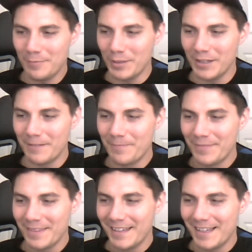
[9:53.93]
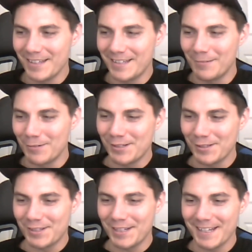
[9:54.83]
But it's like, dude, we're still
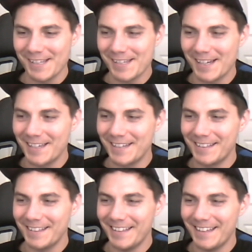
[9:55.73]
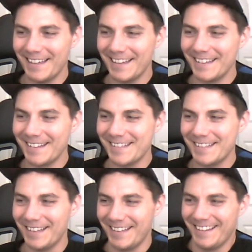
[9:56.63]
stuck inside and
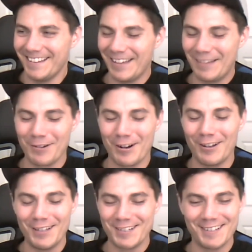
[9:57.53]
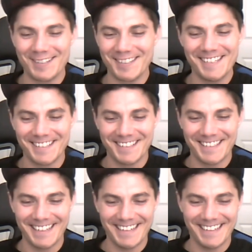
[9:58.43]
like we're all each other sees all day,